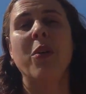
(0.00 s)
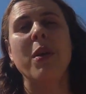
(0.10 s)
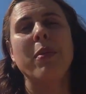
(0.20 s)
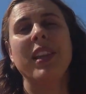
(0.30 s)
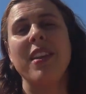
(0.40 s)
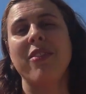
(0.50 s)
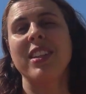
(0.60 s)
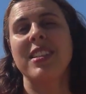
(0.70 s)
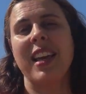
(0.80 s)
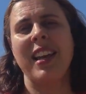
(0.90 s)
We believe
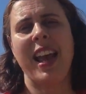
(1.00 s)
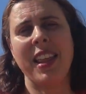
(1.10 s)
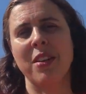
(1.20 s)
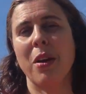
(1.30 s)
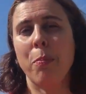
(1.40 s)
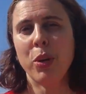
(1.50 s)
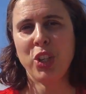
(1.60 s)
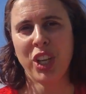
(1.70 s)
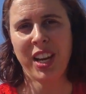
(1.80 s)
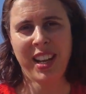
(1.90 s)
it's an
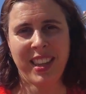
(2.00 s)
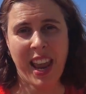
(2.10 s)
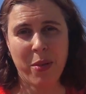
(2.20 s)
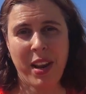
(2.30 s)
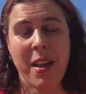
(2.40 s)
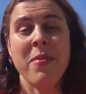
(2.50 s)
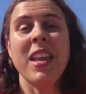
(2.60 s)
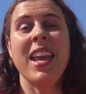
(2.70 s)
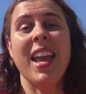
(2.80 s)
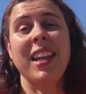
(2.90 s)
underappreciated area
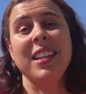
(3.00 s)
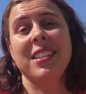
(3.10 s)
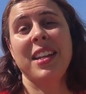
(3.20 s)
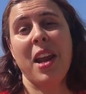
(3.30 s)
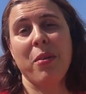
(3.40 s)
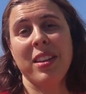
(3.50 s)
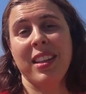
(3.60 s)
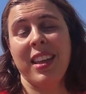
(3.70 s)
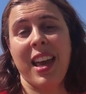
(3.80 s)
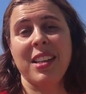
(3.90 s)
and it's an area
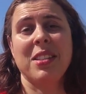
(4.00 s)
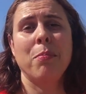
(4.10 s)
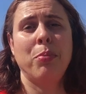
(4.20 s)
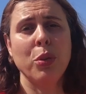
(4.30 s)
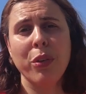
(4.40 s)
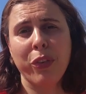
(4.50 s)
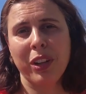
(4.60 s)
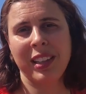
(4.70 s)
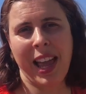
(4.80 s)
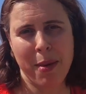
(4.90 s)
that has beautiful
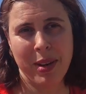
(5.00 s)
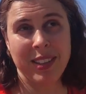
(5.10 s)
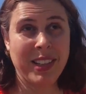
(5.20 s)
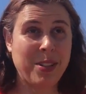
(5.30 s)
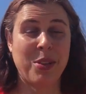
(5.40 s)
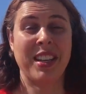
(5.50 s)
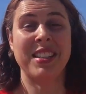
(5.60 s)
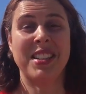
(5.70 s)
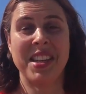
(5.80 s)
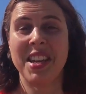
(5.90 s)
climate. As you can
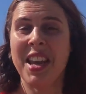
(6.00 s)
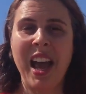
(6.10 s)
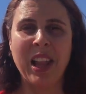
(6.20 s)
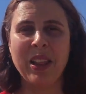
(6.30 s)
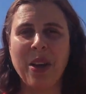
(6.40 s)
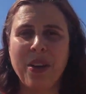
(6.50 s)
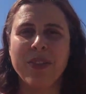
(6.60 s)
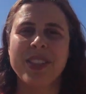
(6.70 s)
see, a lot of